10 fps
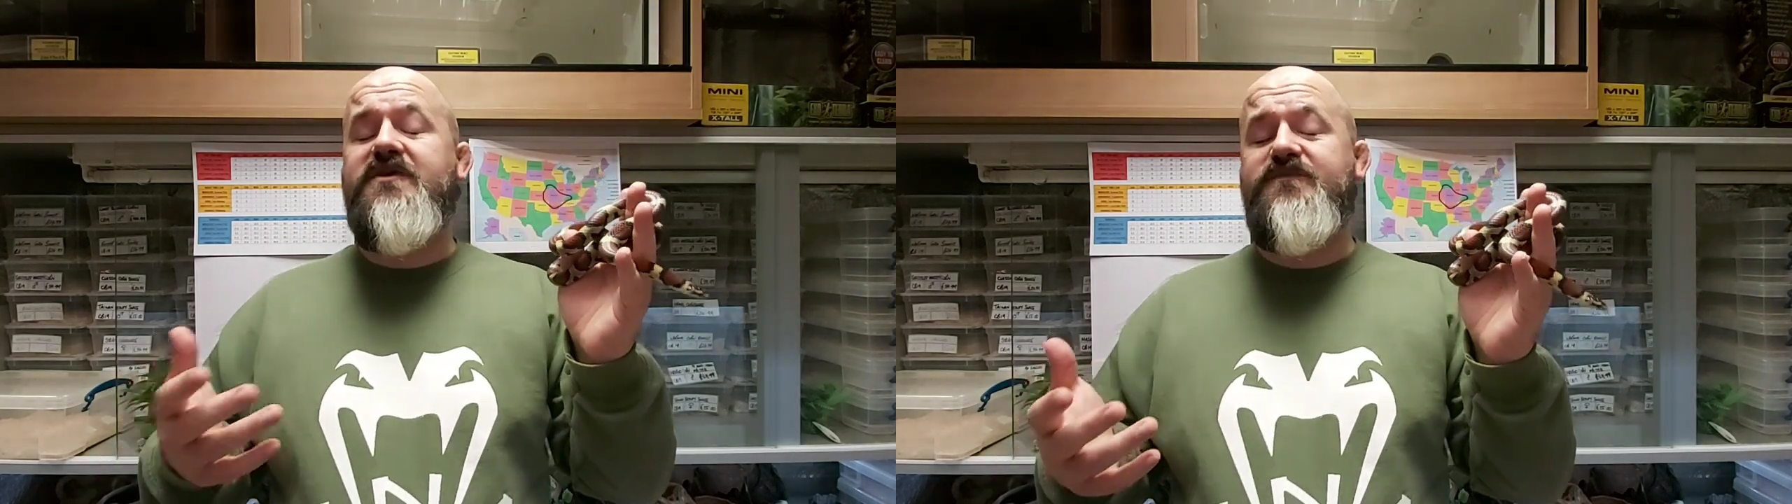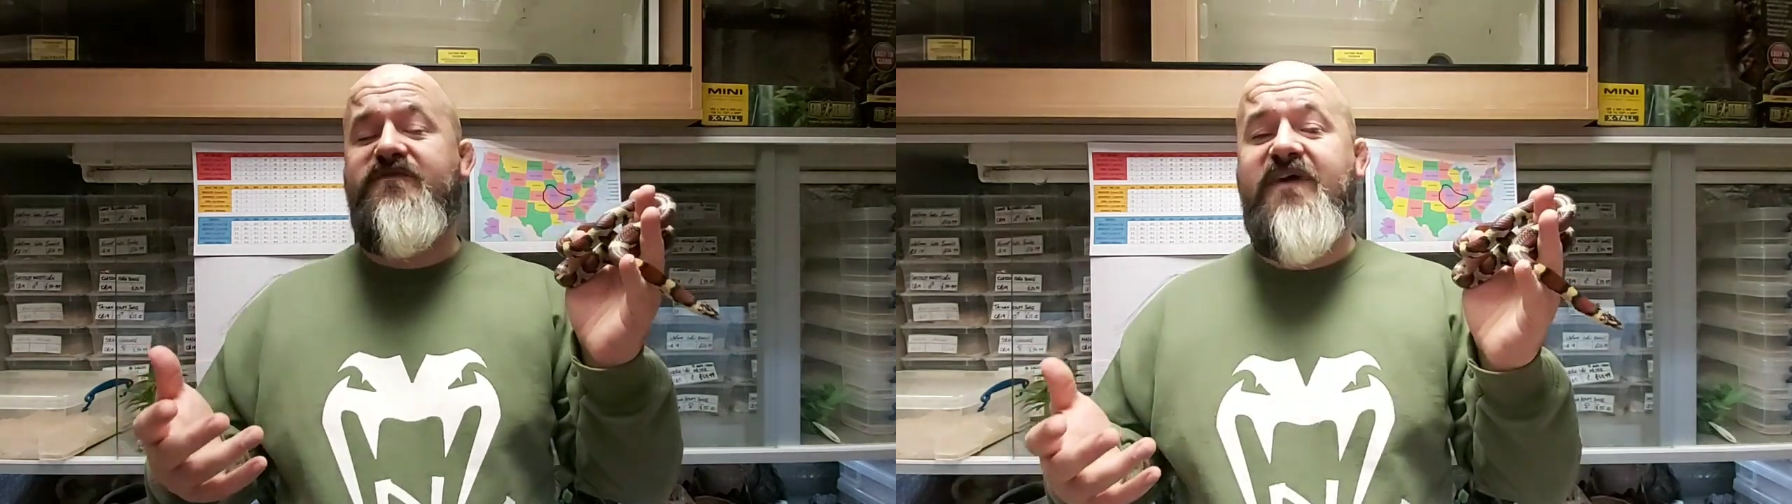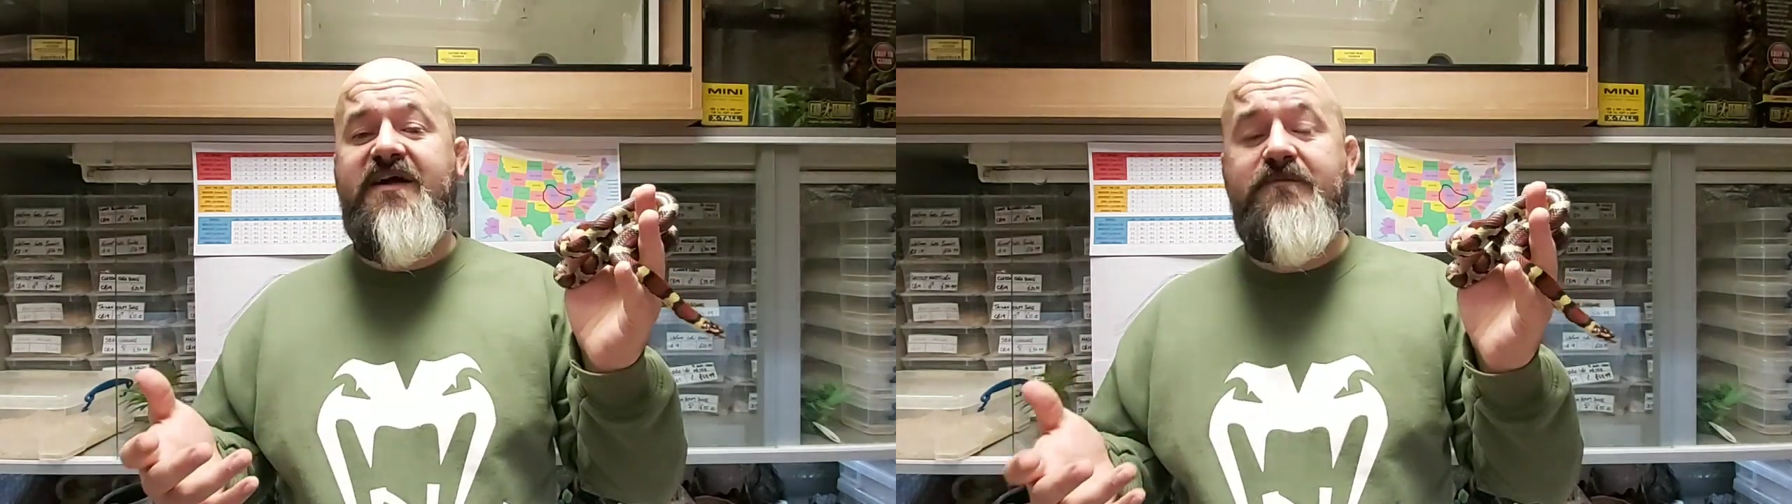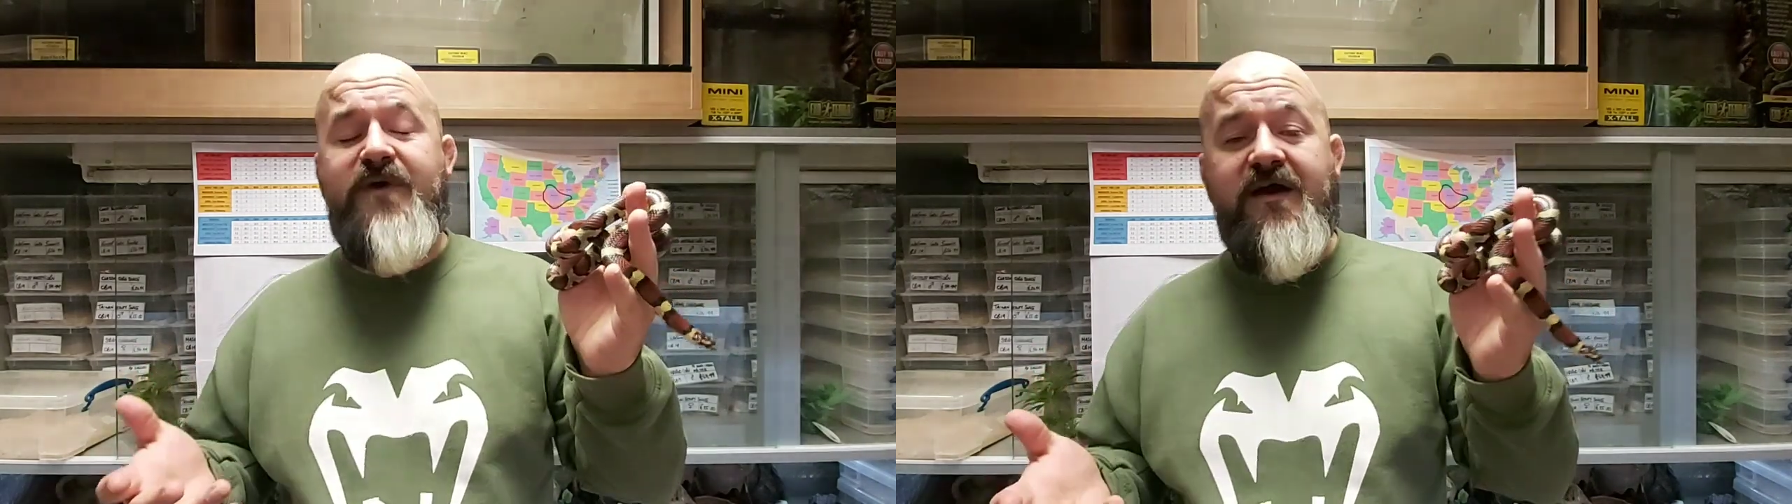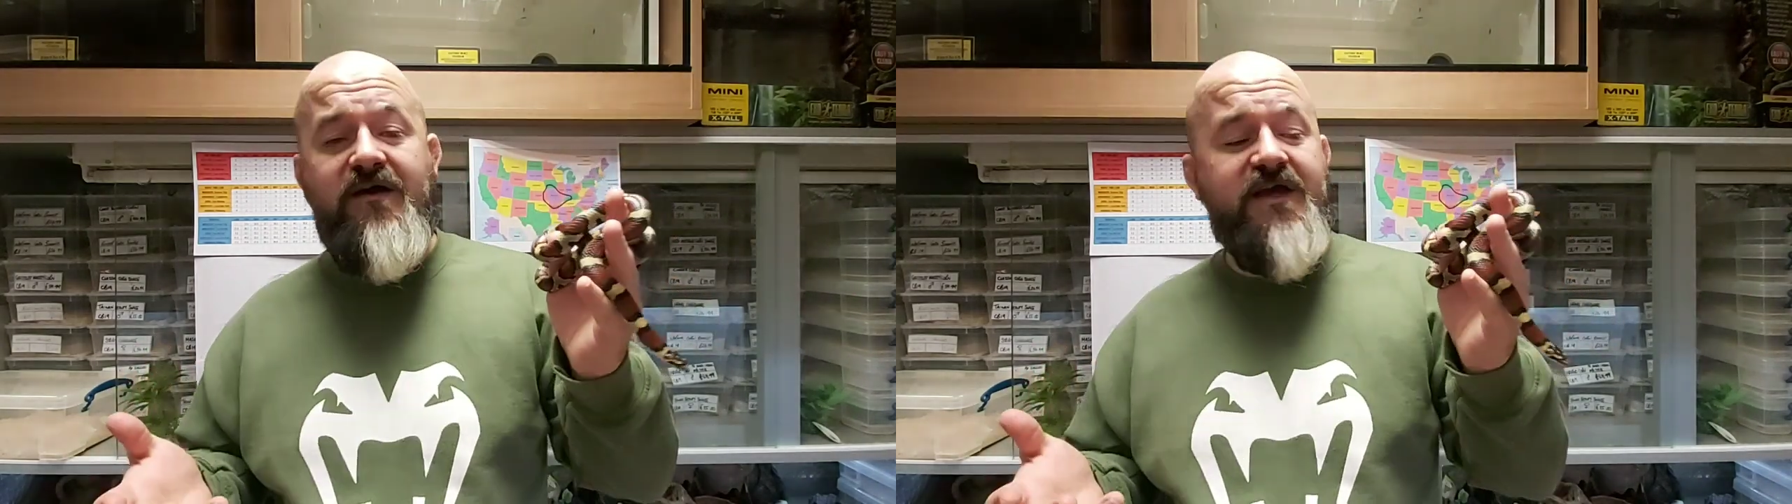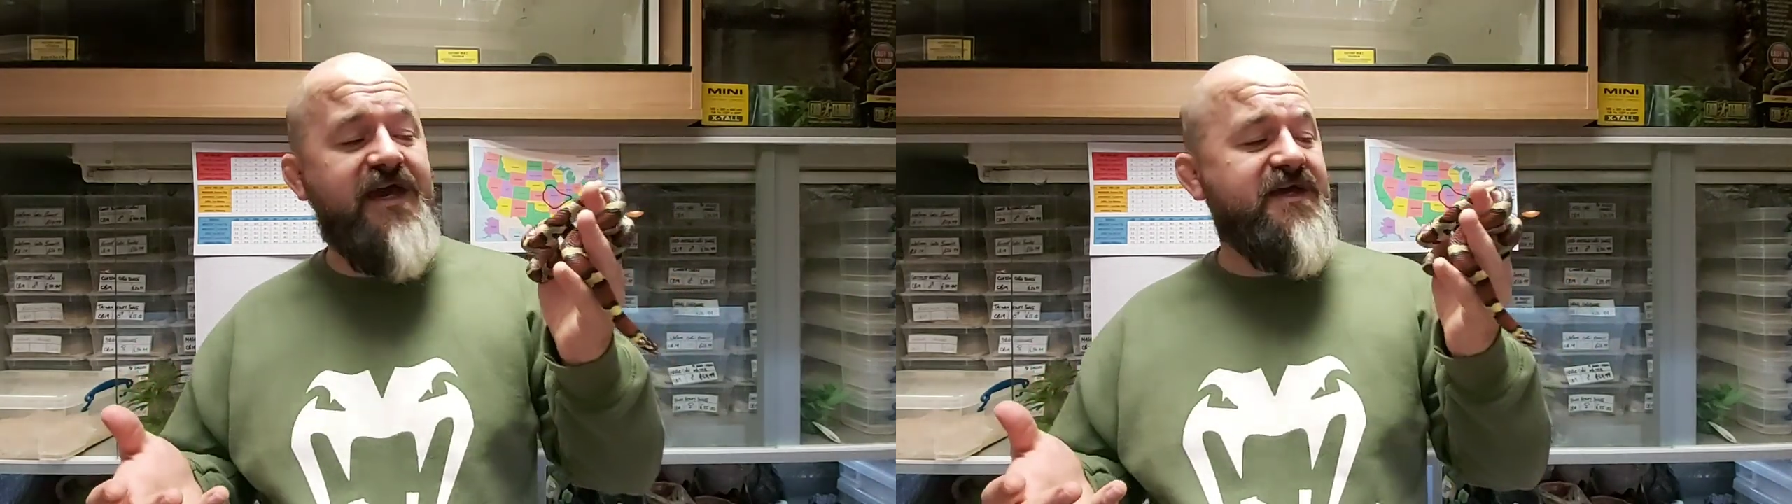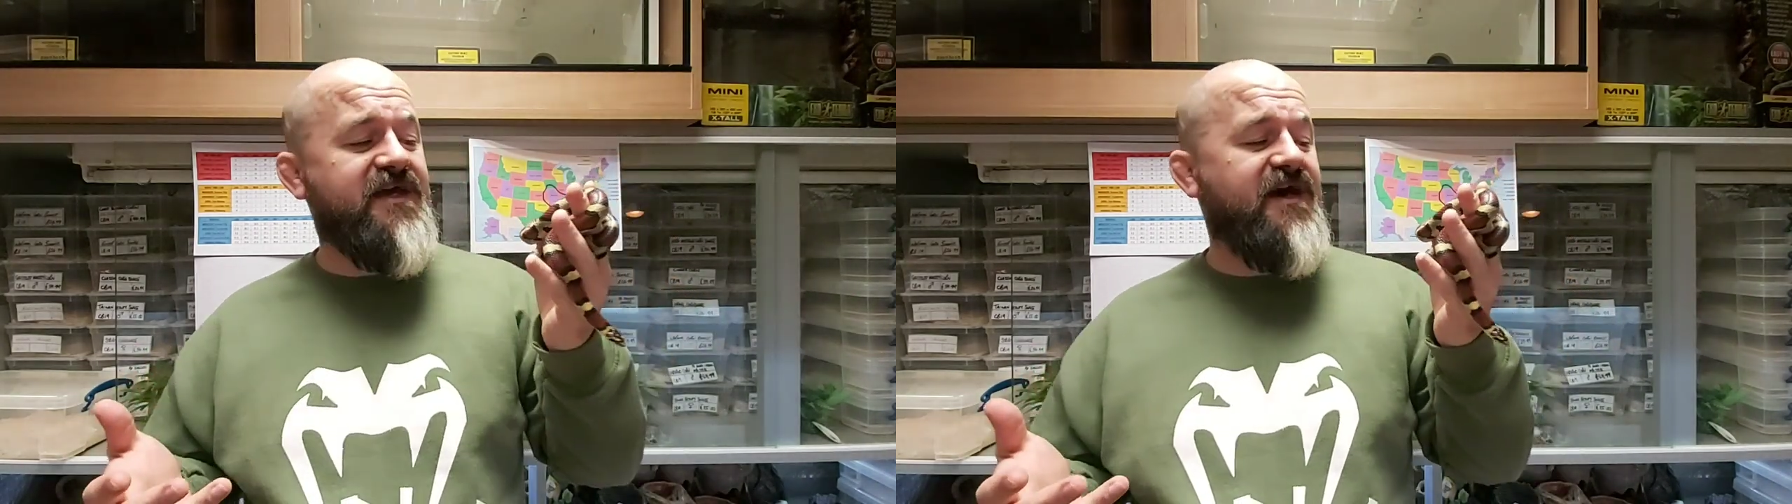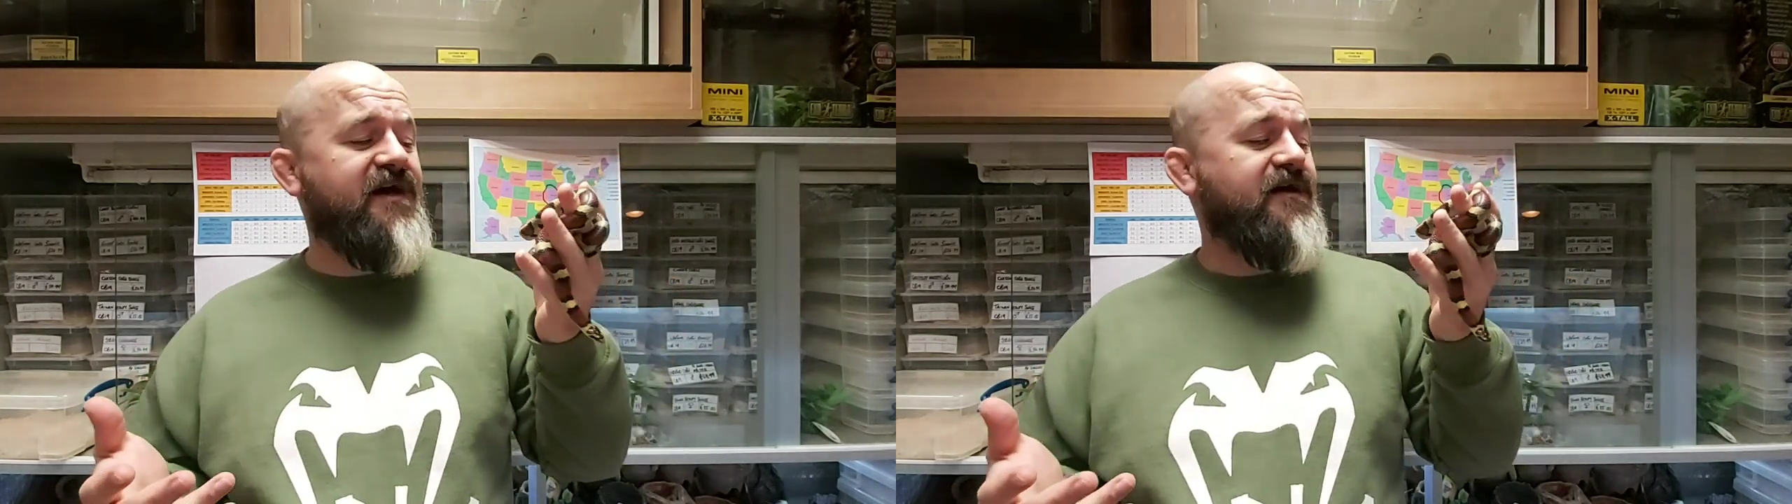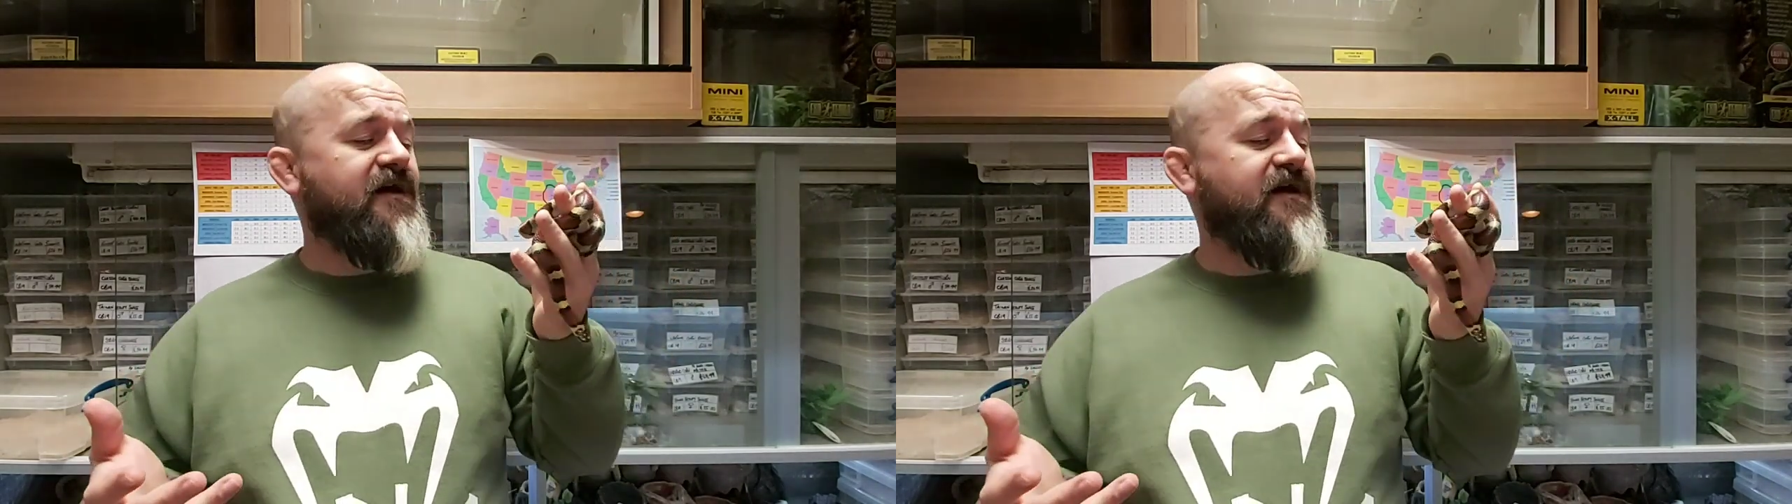that's provided by Arcadia,